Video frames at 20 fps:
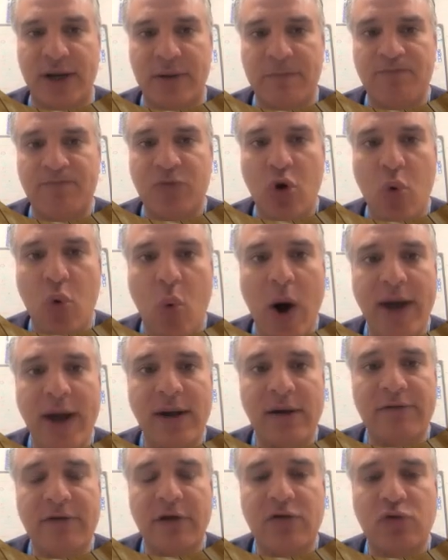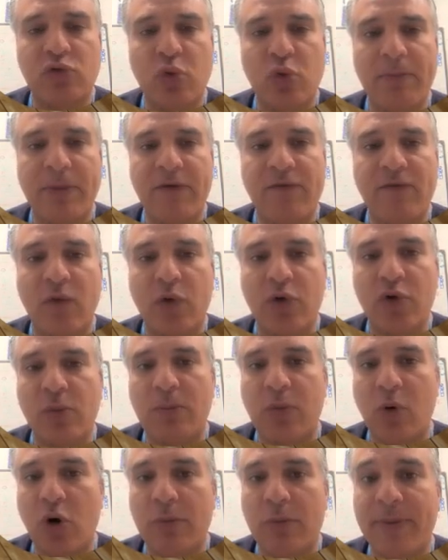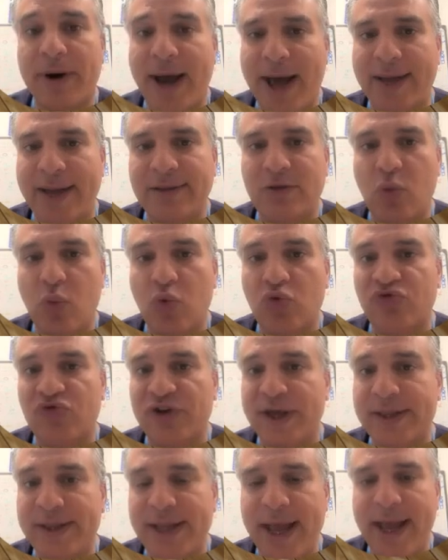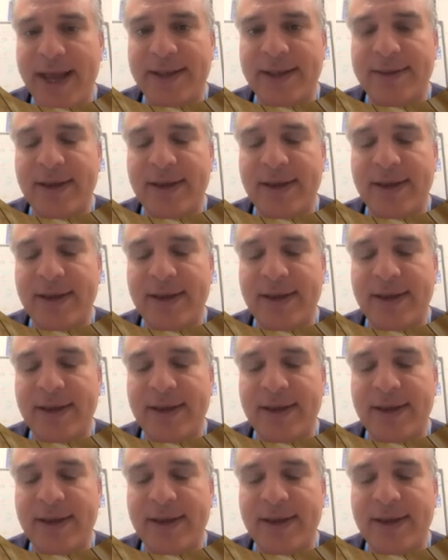While the Stop Before You Block brand was retained,